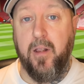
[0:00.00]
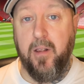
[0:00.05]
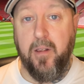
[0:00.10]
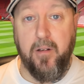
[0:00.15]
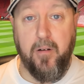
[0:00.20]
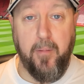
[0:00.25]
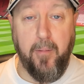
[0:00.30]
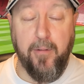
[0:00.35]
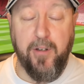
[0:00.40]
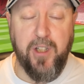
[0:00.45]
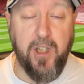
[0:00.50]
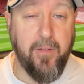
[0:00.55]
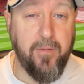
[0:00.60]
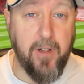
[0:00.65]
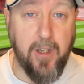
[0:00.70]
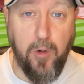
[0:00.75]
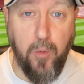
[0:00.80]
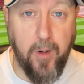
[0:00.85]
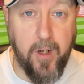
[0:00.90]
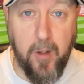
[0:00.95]
They're about
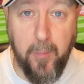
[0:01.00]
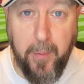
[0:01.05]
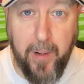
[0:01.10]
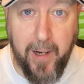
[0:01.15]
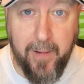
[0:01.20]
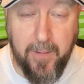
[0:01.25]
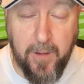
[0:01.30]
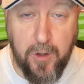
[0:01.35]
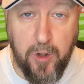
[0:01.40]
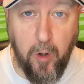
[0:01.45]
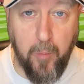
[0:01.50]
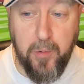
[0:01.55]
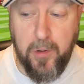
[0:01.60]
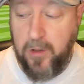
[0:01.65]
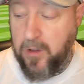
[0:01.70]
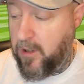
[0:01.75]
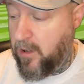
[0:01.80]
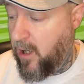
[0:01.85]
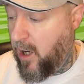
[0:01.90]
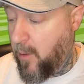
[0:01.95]
seventy quid to buy in the shops,
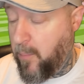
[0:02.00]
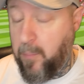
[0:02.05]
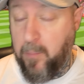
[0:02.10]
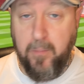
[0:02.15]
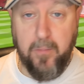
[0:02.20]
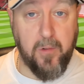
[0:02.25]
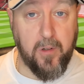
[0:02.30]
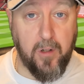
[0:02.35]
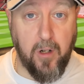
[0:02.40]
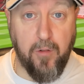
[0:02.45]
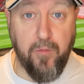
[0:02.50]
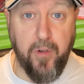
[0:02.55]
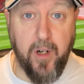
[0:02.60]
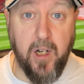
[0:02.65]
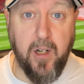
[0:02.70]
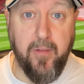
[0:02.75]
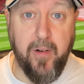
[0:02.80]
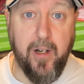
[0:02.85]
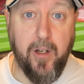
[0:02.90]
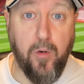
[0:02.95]
and they are you know
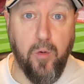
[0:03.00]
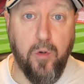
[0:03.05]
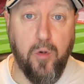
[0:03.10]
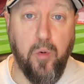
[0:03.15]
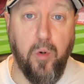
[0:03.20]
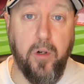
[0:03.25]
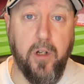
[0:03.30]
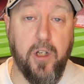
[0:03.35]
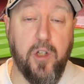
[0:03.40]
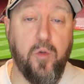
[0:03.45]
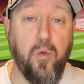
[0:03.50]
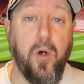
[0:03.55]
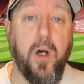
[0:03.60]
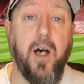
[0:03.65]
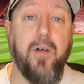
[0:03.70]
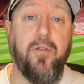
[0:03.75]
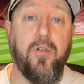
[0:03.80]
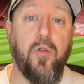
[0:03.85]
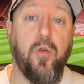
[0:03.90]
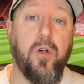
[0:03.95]
really really good quality. So
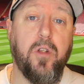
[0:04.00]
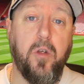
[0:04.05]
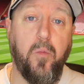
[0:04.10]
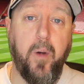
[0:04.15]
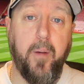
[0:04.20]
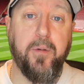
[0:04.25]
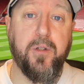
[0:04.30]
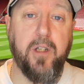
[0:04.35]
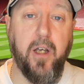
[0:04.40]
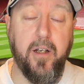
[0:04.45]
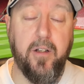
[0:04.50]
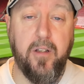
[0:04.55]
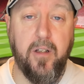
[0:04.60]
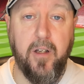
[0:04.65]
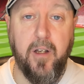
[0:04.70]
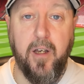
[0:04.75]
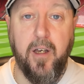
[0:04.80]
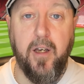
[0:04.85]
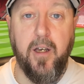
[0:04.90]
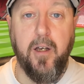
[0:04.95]
have a look at the website
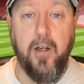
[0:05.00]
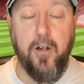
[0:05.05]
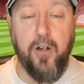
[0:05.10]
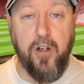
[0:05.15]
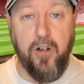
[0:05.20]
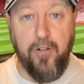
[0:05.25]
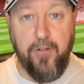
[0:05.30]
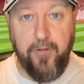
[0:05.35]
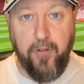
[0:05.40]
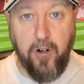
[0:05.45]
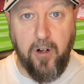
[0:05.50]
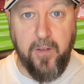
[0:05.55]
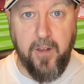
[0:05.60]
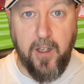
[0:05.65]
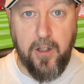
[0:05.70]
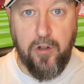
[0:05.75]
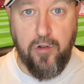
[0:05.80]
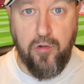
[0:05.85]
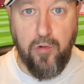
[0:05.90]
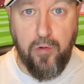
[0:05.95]
follow the
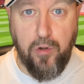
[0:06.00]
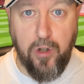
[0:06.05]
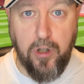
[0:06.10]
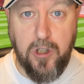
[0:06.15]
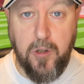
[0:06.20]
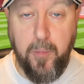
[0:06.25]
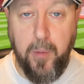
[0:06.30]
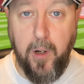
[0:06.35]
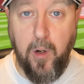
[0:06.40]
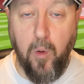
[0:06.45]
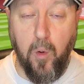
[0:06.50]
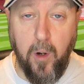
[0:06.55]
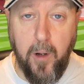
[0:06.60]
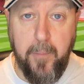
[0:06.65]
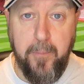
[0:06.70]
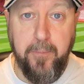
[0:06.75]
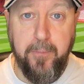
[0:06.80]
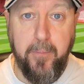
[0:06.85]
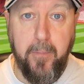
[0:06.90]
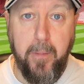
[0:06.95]
instructions below
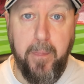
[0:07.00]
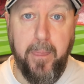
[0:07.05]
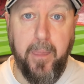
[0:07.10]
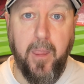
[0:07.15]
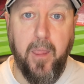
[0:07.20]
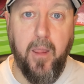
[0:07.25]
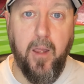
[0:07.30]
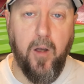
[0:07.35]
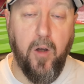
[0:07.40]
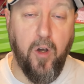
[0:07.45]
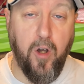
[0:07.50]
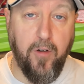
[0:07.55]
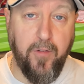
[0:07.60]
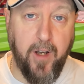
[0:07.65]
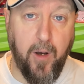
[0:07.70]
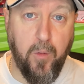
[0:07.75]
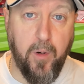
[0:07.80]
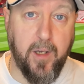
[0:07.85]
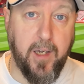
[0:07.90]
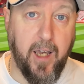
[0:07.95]
of
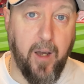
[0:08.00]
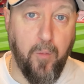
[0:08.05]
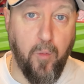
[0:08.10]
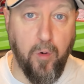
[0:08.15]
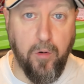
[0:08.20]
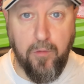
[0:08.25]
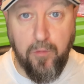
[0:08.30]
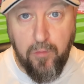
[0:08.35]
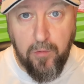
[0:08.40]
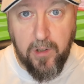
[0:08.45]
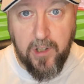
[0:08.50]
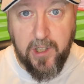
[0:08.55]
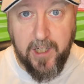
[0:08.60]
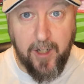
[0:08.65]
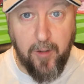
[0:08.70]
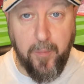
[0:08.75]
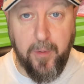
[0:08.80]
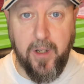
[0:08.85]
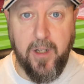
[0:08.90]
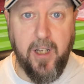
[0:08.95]
how to get one set
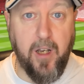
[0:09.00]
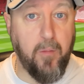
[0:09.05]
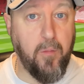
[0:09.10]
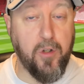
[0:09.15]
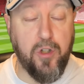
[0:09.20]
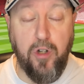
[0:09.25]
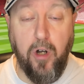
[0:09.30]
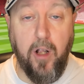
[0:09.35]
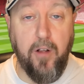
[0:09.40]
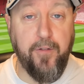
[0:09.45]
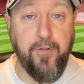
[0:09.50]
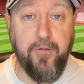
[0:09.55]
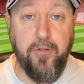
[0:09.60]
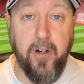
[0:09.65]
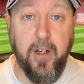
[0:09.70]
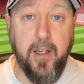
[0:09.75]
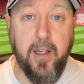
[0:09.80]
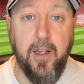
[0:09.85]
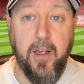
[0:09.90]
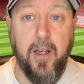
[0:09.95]
up an account it's all
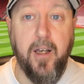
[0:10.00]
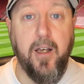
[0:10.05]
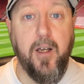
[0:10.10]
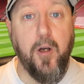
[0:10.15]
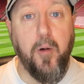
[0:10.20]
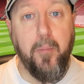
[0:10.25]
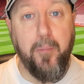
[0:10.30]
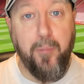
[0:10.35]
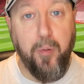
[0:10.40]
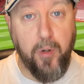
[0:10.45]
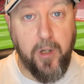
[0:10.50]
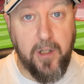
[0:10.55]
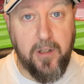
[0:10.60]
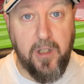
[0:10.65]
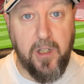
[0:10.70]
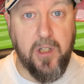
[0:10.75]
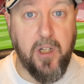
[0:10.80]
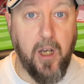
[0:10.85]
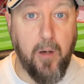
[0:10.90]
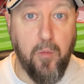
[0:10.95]
free put your
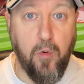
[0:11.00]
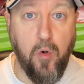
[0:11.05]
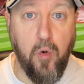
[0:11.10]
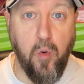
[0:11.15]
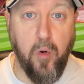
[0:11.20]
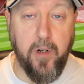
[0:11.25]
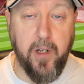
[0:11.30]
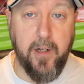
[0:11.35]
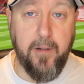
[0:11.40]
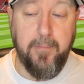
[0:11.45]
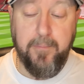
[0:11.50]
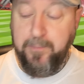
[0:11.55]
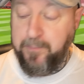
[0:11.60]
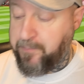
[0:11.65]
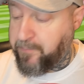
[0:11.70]
discount code in